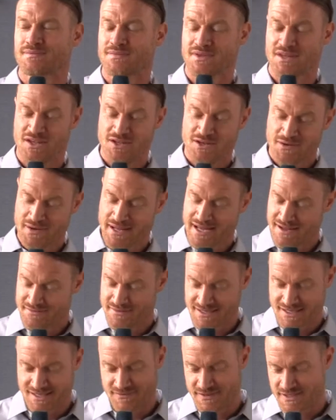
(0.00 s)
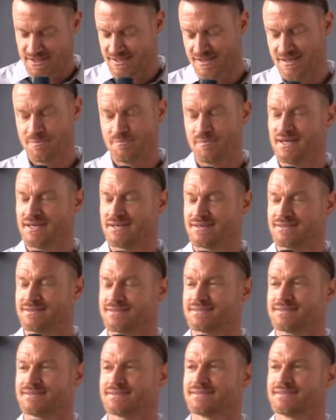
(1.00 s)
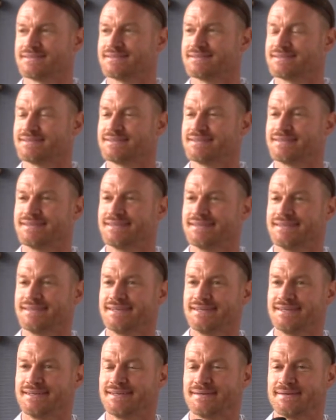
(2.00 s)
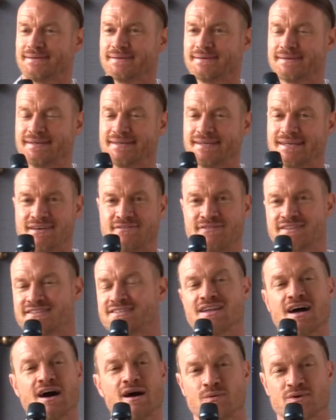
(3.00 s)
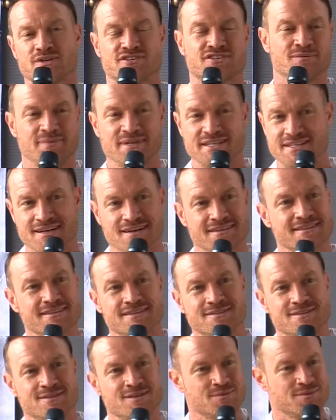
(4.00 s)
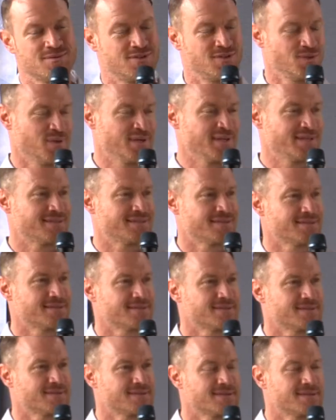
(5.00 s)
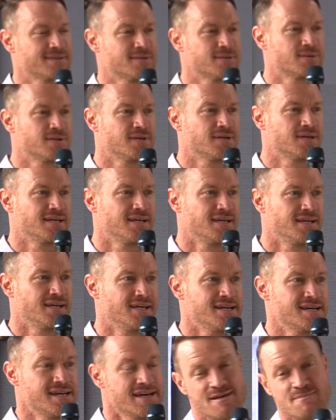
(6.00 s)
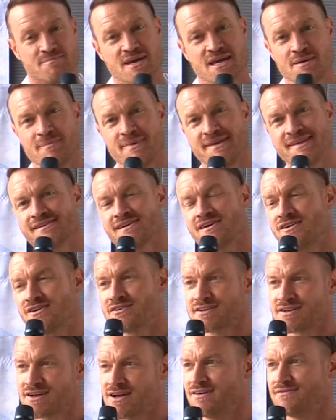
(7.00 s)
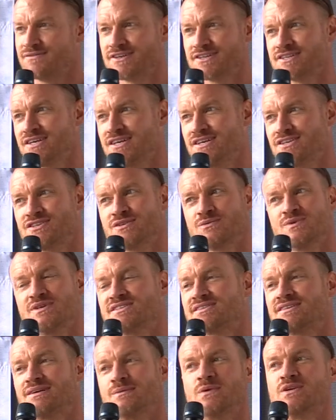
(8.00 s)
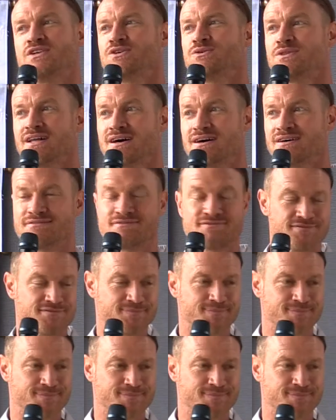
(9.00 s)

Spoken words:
You don't have to give it to the pigs. If it's not what should be done, then don't do it. And it may mean a hard conversation with someone you love,